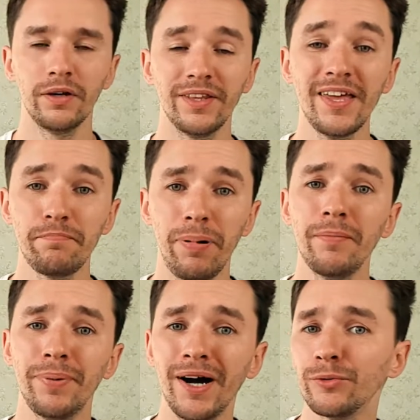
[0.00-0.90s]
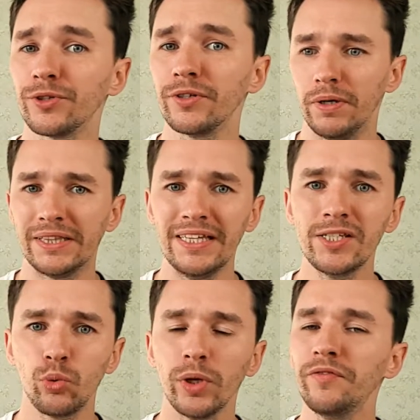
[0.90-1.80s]
They pump out at
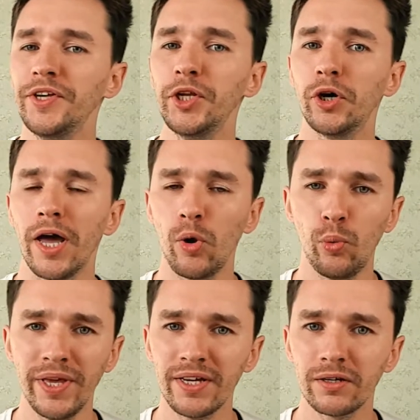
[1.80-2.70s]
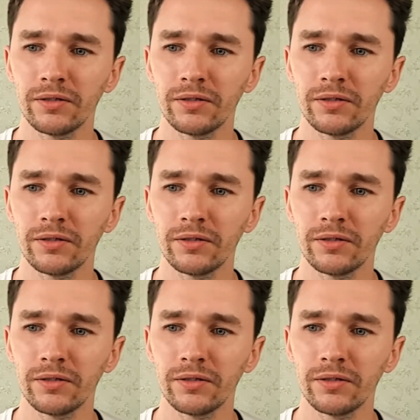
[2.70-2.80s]
least one video a week,